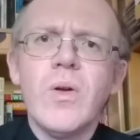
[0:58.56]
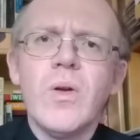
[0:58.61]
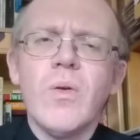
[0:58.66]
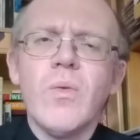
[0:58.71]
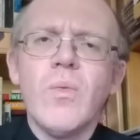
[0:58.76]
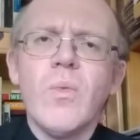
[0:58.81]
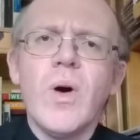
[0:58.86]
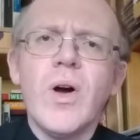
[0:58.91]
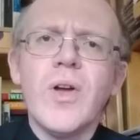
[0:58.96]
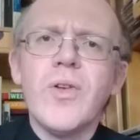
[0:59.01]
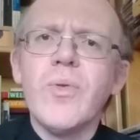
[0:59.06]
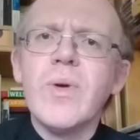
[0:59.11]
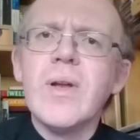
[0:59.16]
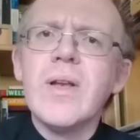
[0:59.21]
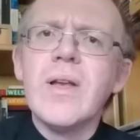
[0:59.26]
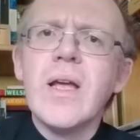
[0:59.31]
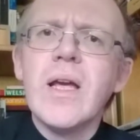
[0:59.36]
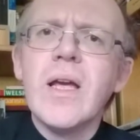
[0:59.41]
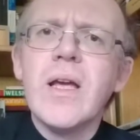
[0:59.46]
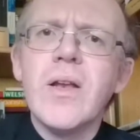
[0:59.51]
Why do we
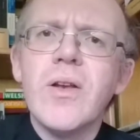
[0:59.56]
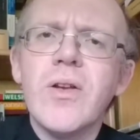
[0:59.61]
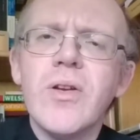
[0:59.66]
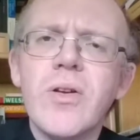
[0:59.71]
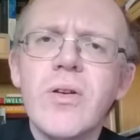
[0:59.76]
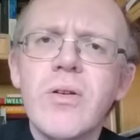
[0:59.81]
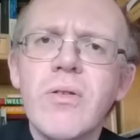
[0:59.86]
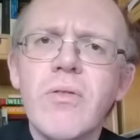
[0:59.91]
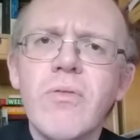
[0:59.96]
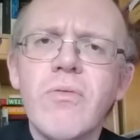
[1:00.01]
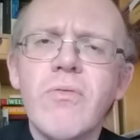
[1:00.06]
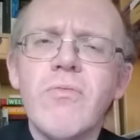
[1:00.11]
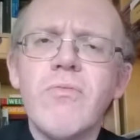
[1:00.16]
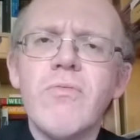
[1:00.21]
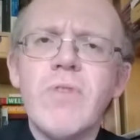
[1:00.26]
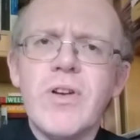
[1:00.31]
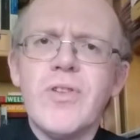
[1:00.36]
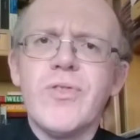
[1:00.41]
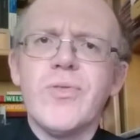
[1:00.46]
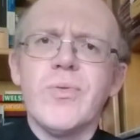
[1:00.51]
need
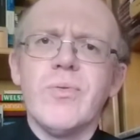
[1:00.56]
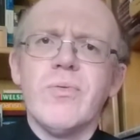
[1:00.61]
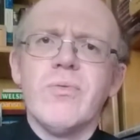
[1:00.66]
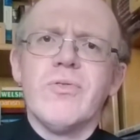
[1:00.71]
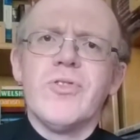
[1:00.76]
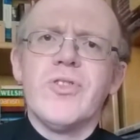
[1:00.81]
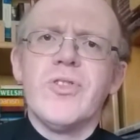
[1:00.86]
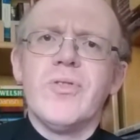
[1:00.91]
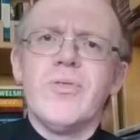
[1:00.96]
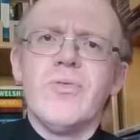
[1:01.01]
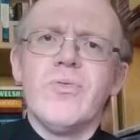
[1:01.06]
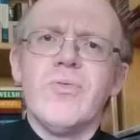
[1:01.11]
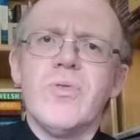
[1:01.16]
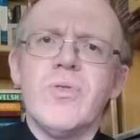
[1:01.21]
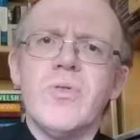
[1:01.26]
ritual to